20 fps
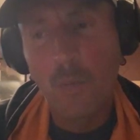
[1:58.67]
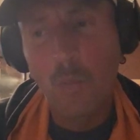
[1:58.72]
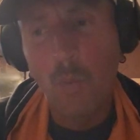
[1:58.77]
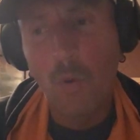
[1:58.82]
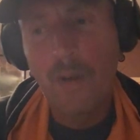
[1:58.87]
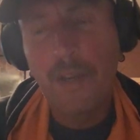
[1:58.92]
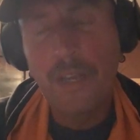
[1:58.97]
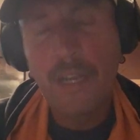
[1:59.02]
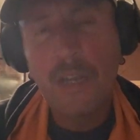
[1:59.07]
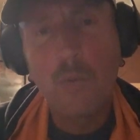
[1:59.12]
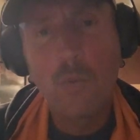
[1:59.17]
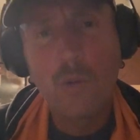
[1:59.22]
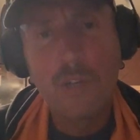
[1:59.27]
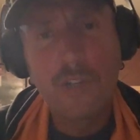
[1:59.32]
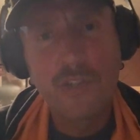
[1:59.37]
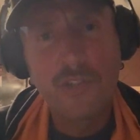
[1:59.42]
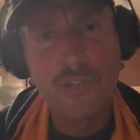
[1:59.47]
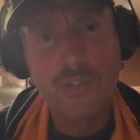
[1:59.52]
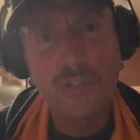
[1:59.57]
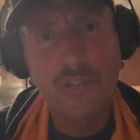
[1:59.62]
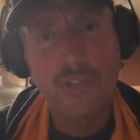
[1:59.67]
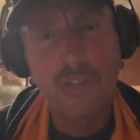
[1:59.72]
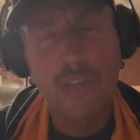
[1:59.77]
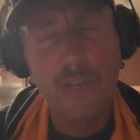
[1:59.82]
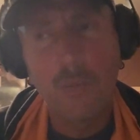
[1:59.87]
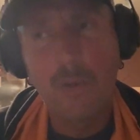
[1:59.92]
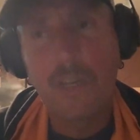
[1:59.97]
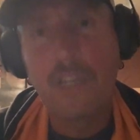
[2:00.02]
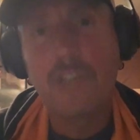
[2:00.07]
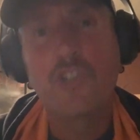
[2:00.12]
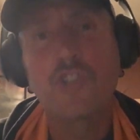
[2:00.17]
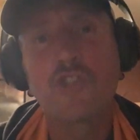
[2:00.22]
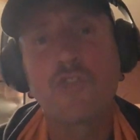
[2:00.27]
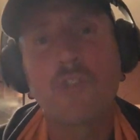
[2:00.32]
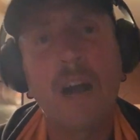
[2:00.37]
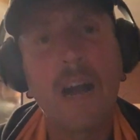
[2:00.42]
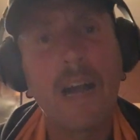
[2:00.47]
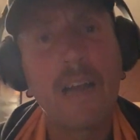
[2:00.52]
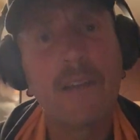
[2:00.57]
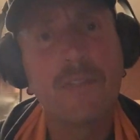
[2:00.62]
what he wishes, what he
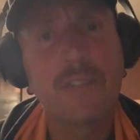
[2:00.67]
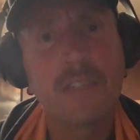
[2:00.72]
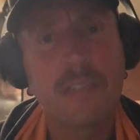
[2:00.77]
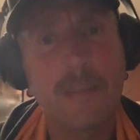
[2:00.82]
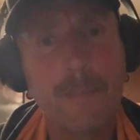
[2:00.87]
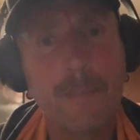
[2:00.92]
strives to